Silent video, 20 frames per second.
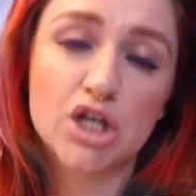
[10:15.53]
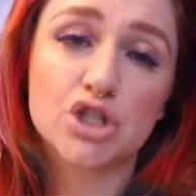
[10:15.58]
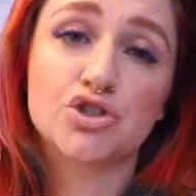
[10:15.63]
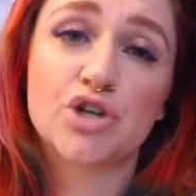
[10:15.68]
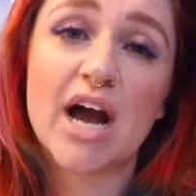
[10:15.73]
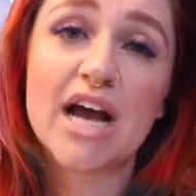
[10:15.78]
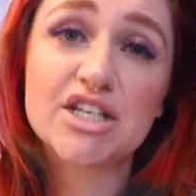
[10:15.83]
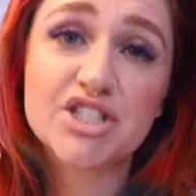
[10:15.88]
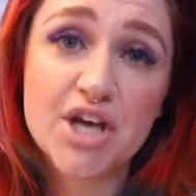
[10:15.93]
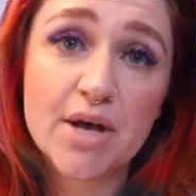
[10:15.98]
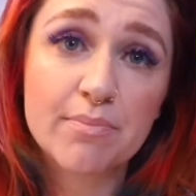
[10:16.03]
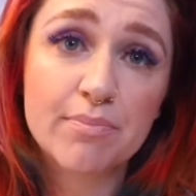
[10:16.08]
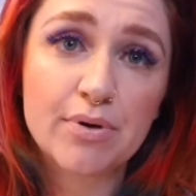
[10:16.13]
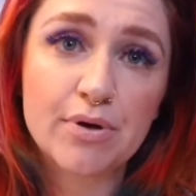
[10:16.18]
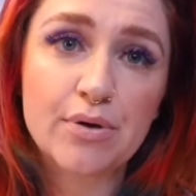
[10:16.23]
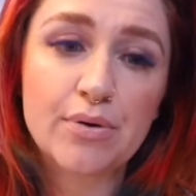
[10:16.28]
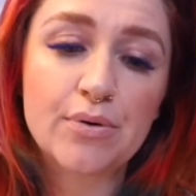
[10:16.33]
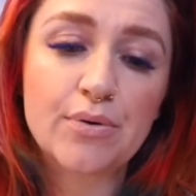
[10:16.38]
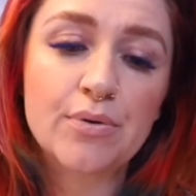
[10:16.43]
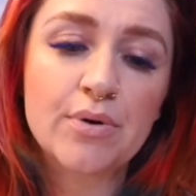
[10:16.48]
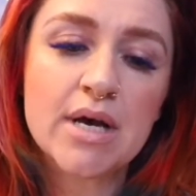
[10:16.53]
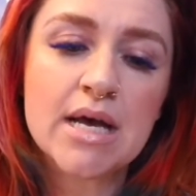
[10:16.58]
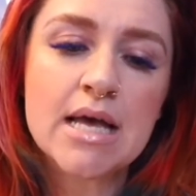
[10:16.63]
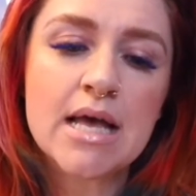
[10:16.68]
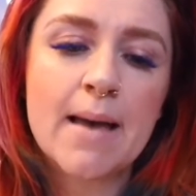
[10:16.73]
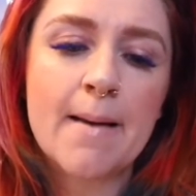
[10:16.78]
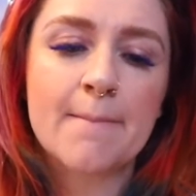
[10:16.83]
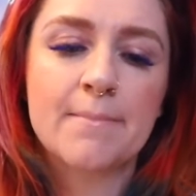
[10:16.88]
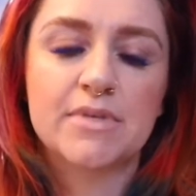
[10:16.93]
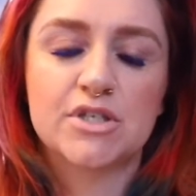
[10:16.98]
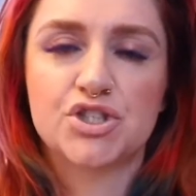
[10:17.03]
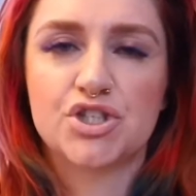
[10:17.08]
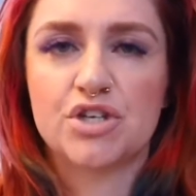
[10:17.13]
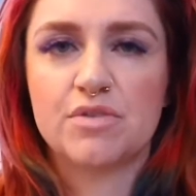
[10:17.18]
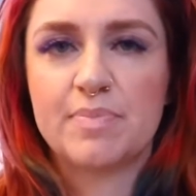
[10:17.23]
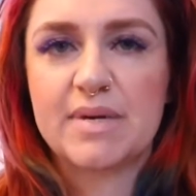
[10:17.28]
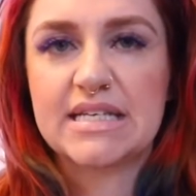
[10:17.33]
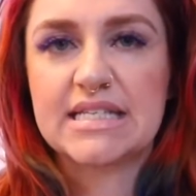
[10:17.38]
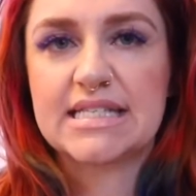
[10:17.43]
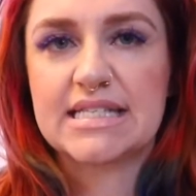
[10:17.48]
Dry shampoo
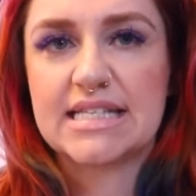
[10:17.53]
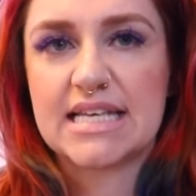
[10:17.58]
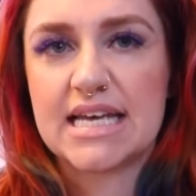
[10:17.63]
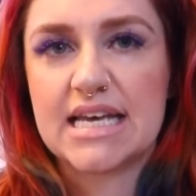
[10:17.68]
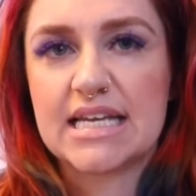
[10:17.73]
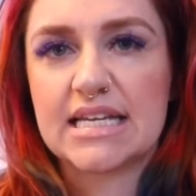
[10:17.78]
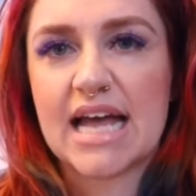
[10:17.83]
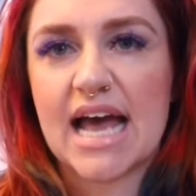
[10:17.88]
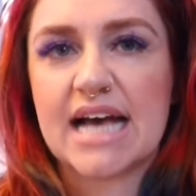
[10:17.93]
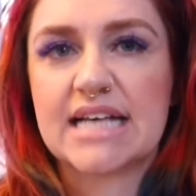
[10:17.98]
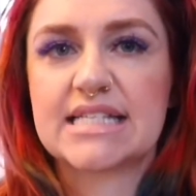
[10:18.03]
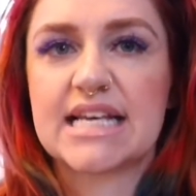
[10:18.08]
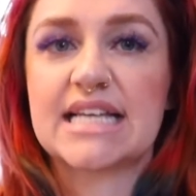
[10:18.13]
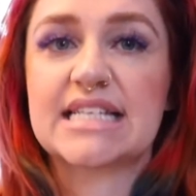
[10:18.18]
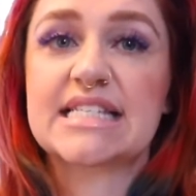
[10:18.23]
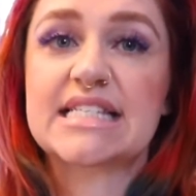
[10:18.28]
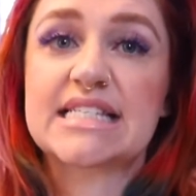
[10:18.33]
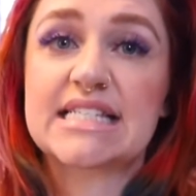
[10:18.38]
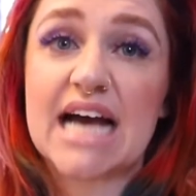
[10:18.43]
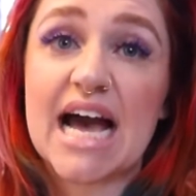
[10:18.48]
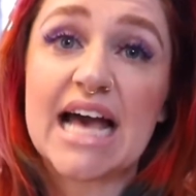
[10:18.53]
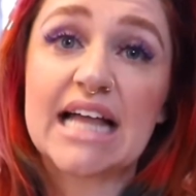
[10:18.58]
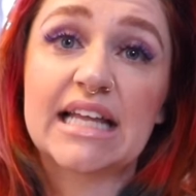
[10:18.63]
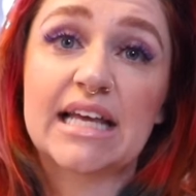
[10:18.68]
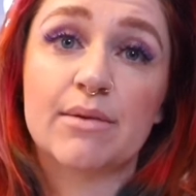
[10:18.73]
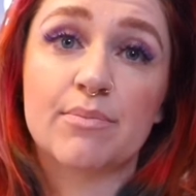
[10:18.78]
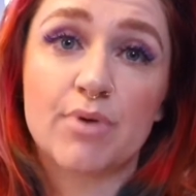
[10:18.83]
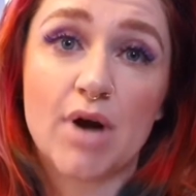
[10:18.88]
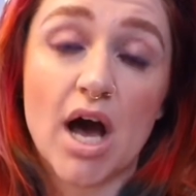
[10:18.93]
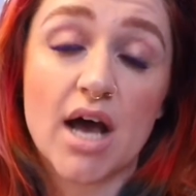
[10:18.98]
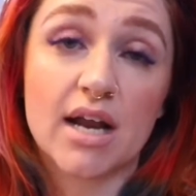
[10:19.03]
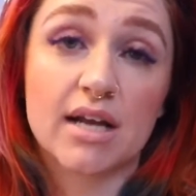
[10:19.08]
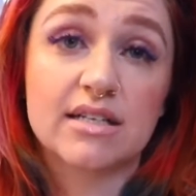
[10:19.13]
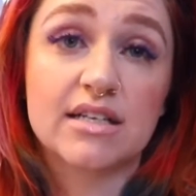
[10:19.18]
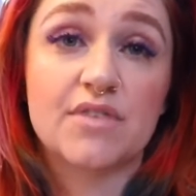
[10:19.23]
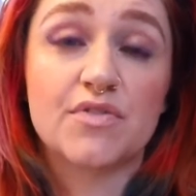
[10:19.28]
should be seen as a styling product.